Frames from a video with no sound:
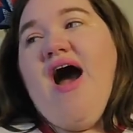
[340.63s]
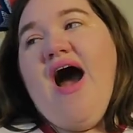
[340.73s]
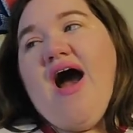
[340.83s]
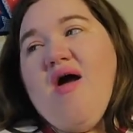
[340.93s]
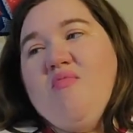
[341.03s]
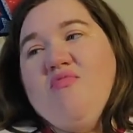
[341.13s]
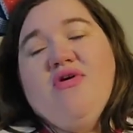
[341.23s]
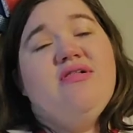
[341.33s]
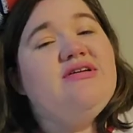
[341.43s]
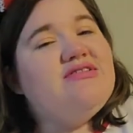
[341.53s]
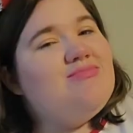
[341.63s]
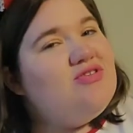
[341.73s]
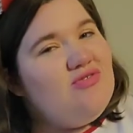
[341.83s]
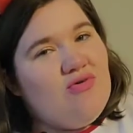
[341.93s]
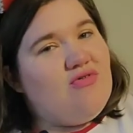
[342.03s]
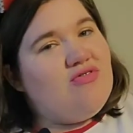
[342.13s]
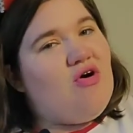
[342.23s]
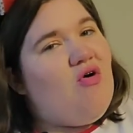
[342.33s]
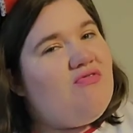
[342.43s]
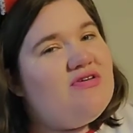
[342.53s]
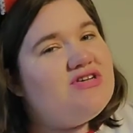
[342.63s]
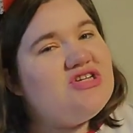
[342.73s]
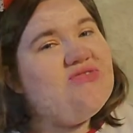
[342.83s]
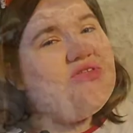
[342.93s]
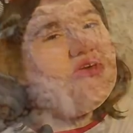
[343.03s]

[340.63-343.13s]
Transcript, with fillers: I'm really tempted to order the whole fish, even though